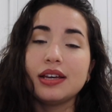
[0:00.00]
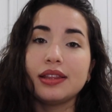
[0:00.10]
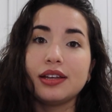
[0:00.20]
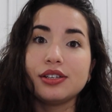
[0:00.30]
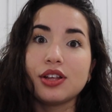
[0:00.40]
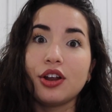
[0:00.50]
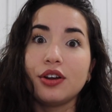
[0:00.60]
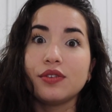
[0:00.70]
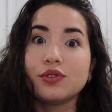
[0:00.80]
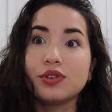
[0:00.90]
there's a
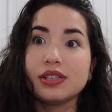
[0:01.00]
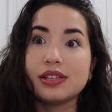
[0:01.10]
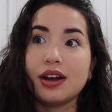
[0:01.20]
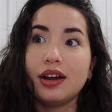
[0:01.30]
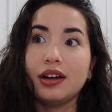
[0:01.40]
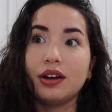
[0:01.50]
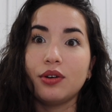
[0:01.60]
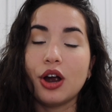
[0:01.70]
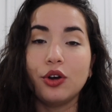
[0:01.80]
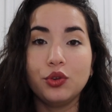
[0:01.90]
lot of students that
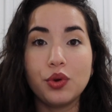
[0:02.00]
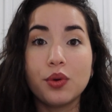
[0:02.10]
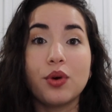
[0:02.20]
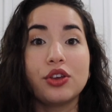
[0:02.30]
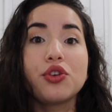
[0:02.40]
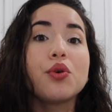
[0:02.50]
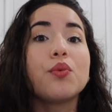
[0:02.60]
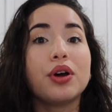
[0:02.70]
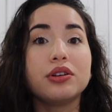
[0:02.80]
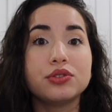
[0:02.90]
are doing what you
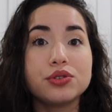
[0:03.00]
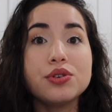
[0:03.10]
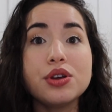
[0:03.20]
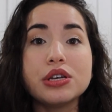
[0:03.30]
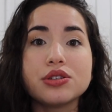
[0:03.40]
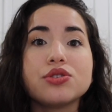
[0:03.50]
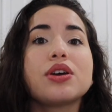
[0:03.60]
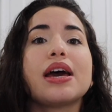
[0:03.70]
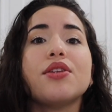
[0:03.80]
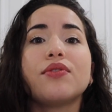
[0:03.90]
want to do, so
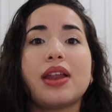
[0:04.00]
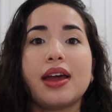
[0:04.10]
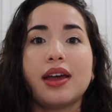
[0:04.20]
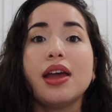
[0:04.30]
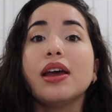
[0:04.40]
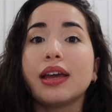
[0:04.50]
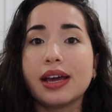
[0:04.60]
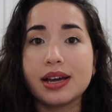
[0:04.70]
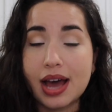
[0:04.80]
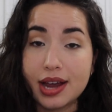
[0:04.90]
you kind of like
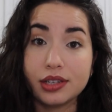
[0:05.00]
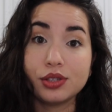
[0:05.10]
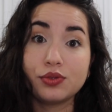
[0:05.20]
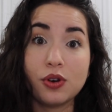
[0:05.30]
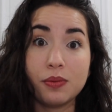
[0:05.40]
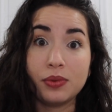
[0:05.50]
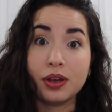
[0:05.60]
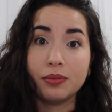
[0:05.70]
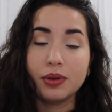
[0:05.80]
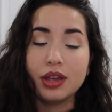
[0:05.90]
get guidance from
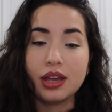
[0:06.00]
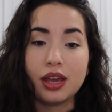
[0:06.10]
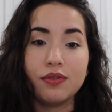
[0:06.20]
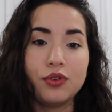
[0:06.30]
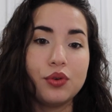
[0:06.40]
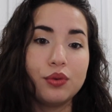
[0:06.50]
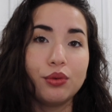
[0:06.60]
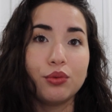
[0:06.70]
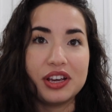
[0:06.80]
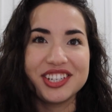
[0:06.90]
them if you
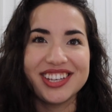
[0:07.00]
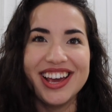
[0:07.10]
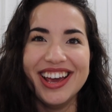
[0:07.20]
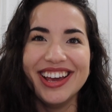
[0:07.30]
wish.